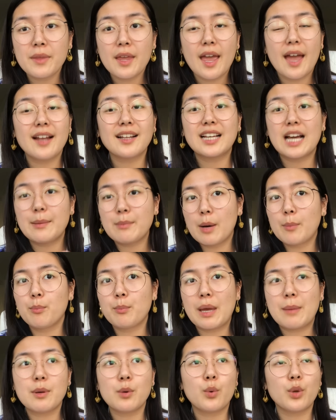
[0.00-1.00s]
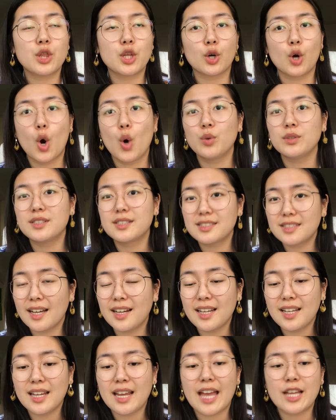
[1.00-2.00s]
and come up maybe with your own
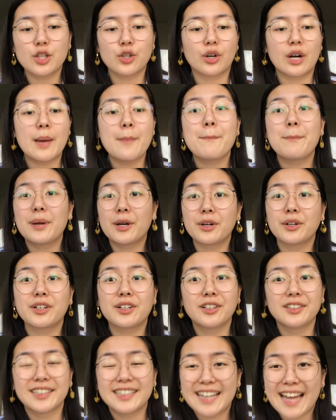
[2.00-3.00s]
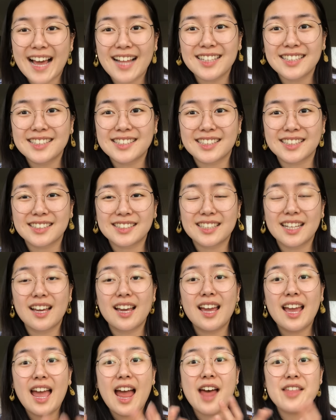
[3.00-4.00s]
study and your empirical analysis.
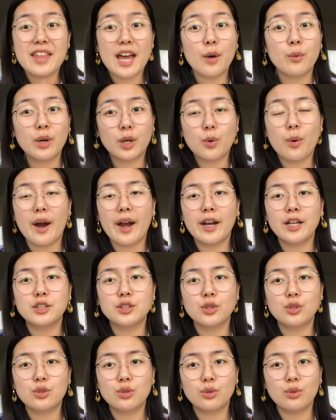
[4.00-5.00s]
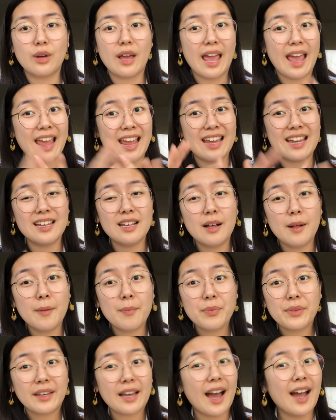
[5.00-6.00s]
And that requires you to
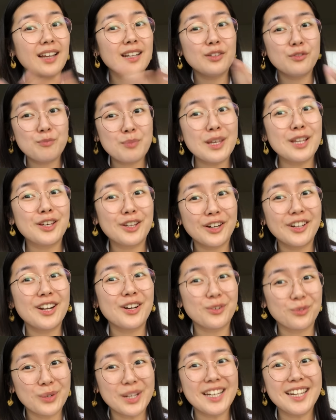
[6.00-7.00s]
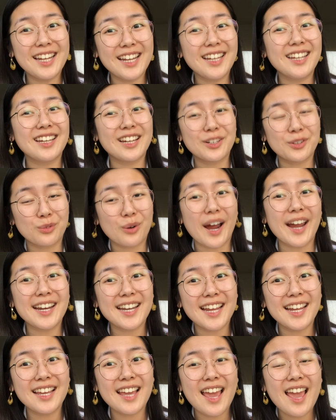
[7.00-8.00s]
kind of be good at reading and
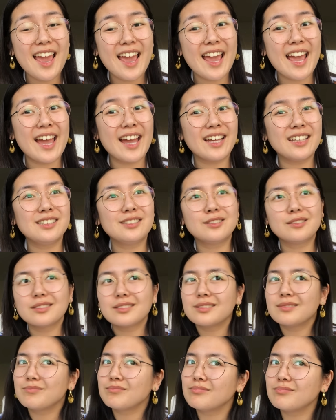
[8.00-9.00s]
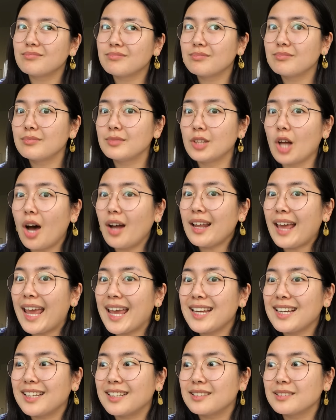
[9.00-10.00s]
writing and not
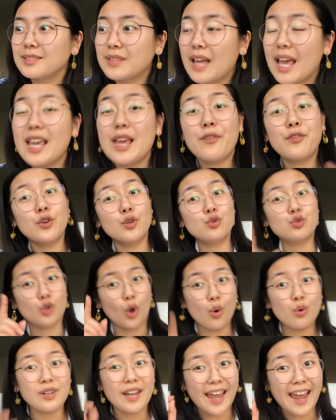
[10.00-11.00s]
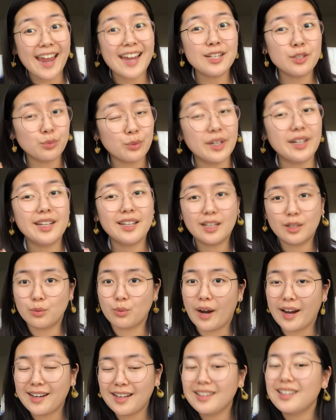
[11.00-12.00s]
hate it. If you don't hate reading and
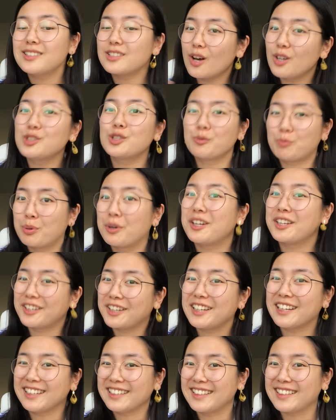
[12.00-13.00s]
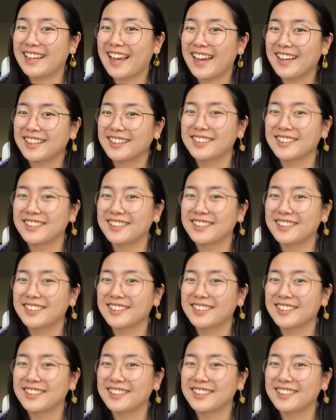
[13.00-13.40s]
writing, that's also a pretty good indicator.